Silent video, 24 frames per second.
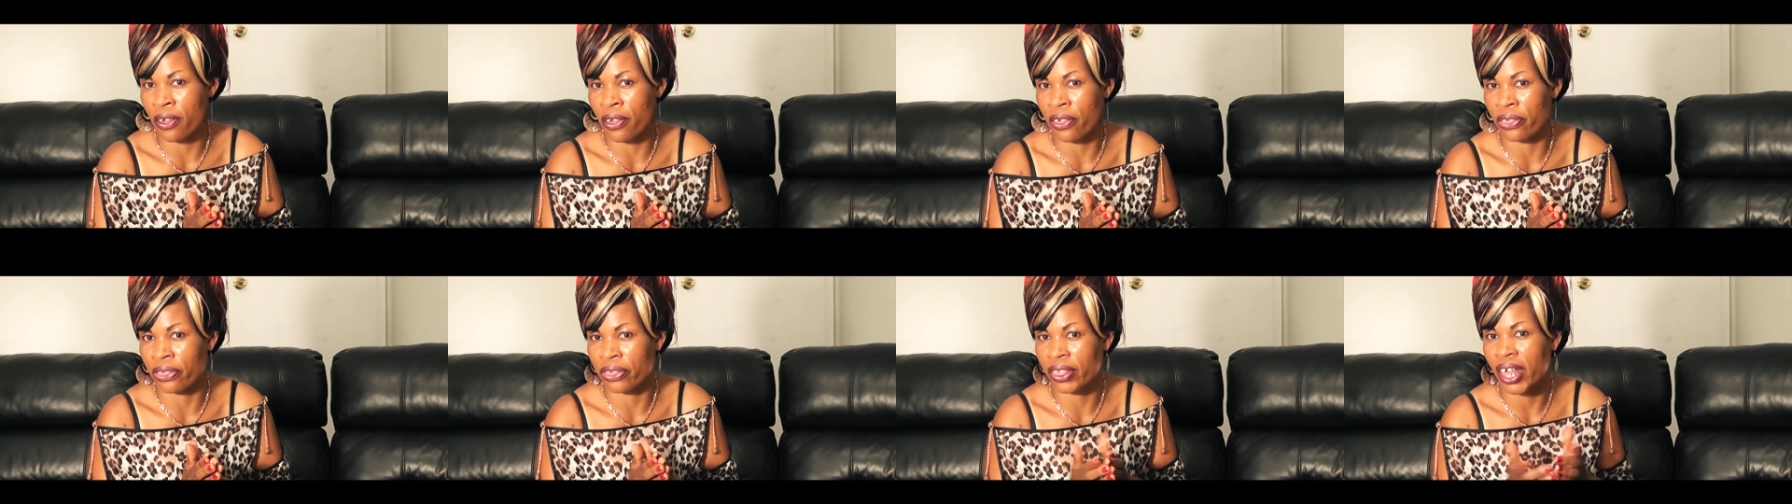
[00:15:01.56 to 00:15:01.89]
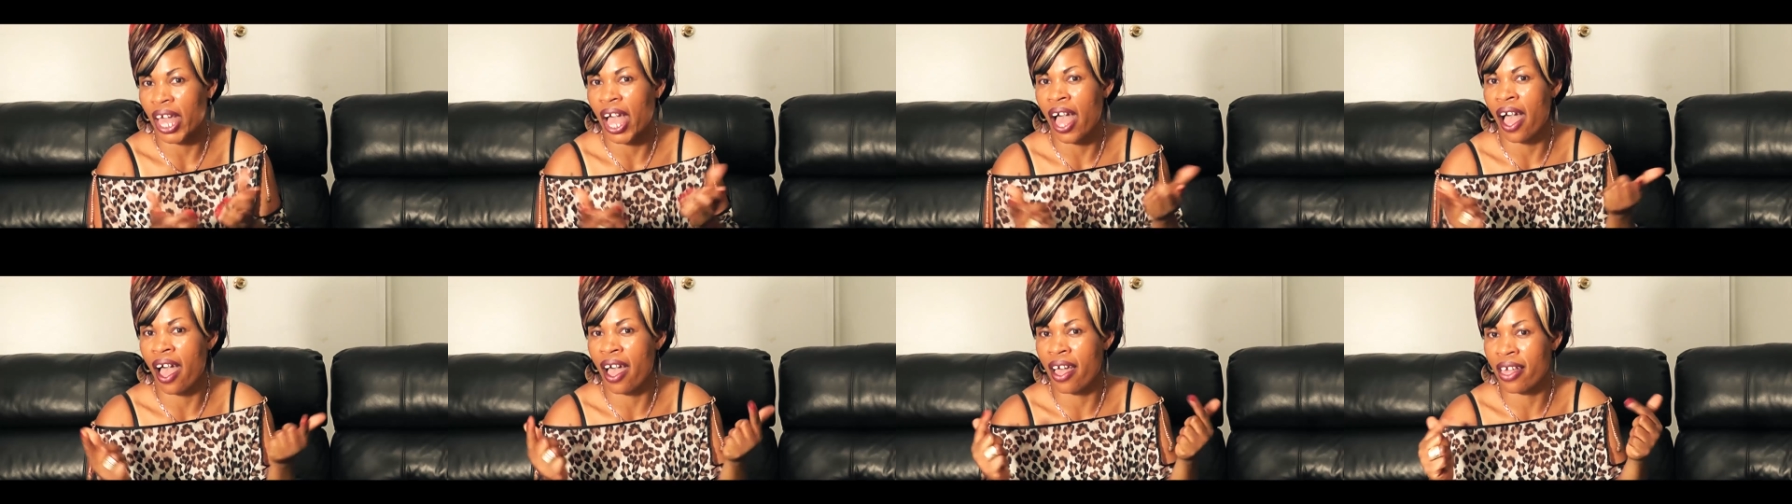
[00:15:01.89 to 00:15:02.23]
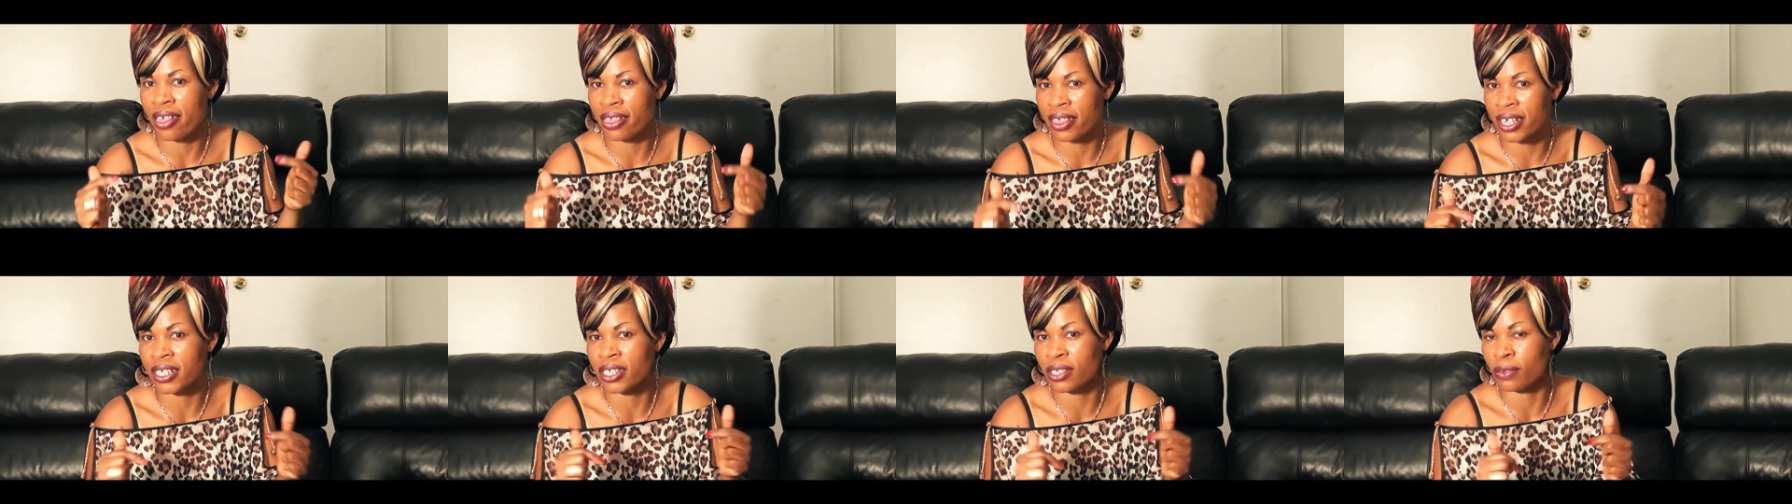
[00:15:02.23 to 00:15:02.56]
Earth
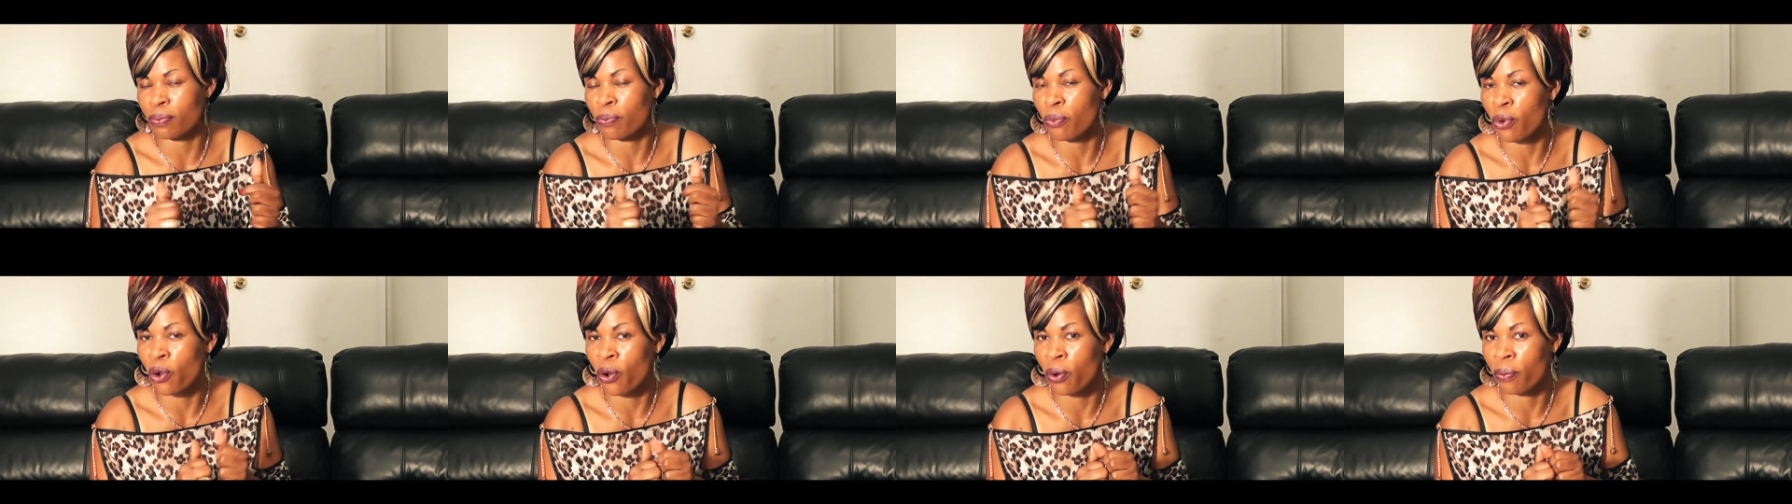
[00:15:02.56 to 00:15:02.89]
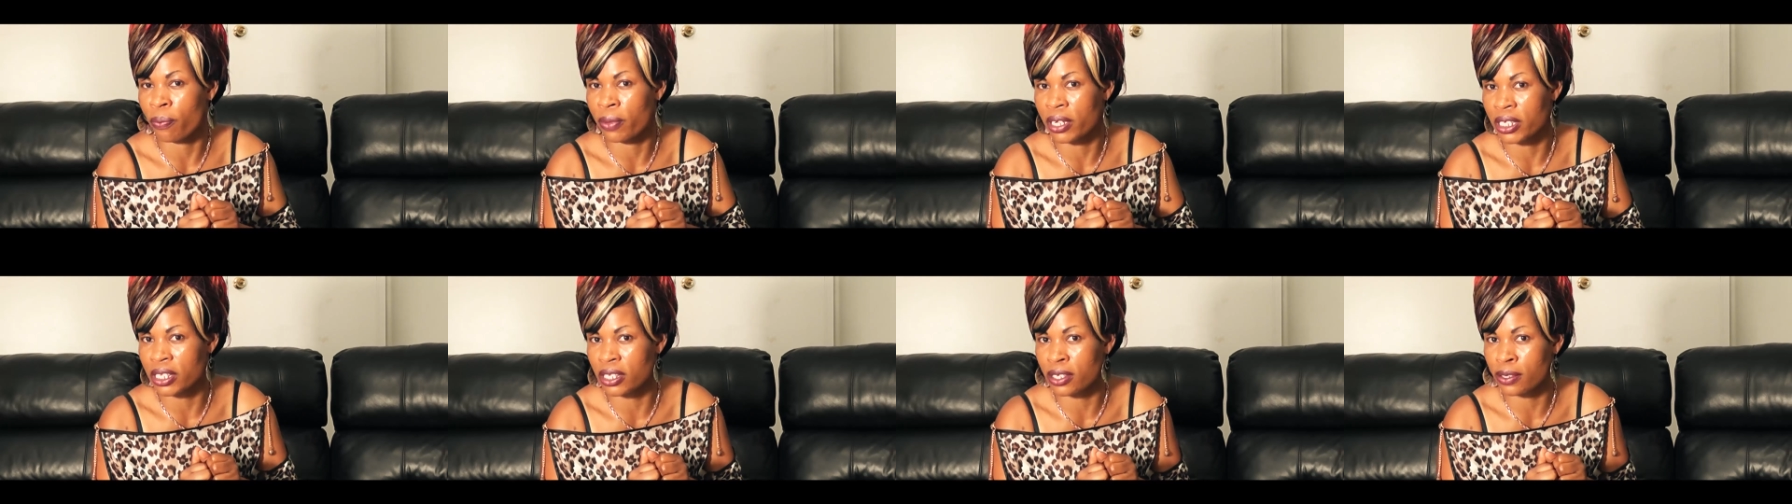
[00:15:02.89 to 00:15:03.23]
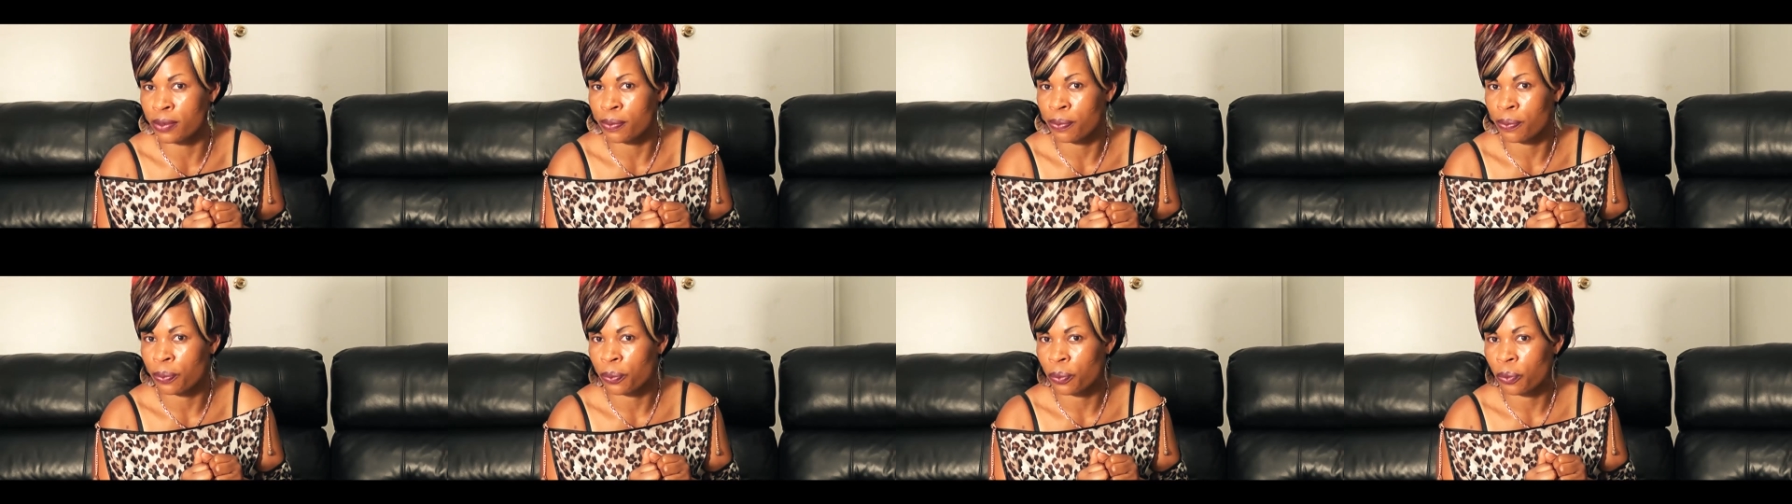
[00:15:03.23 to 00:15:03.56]
at this
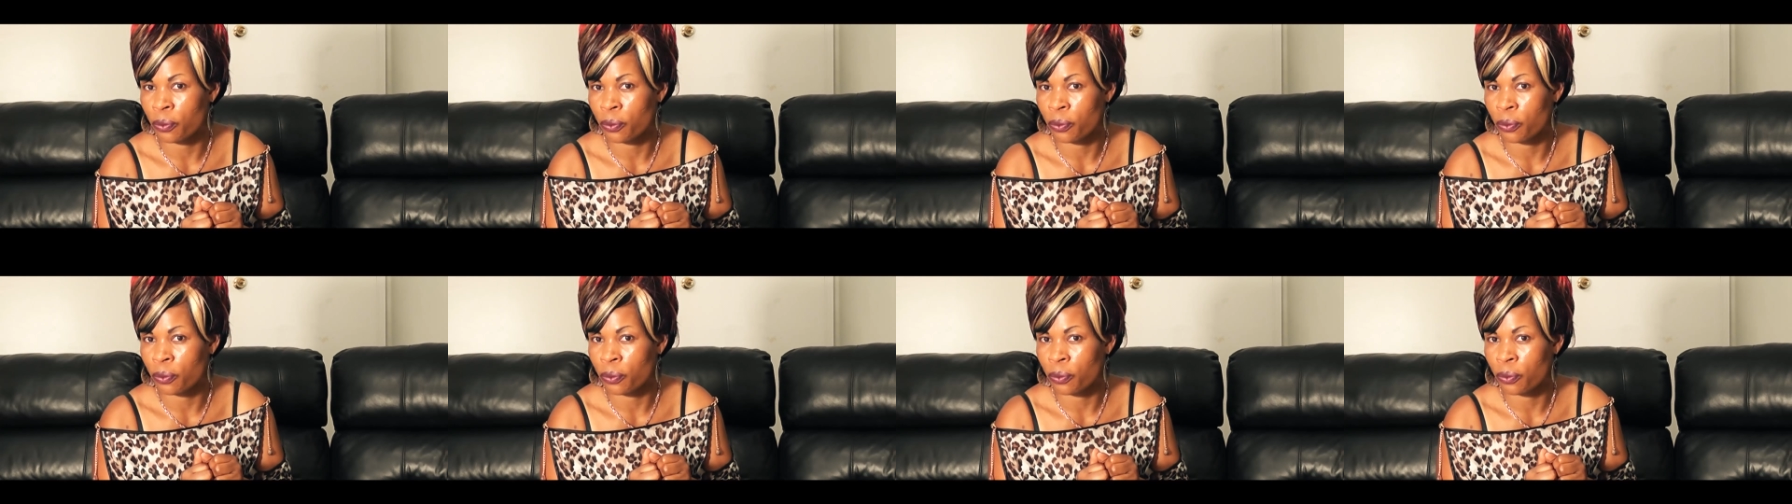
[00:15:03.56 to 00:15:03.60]
moment?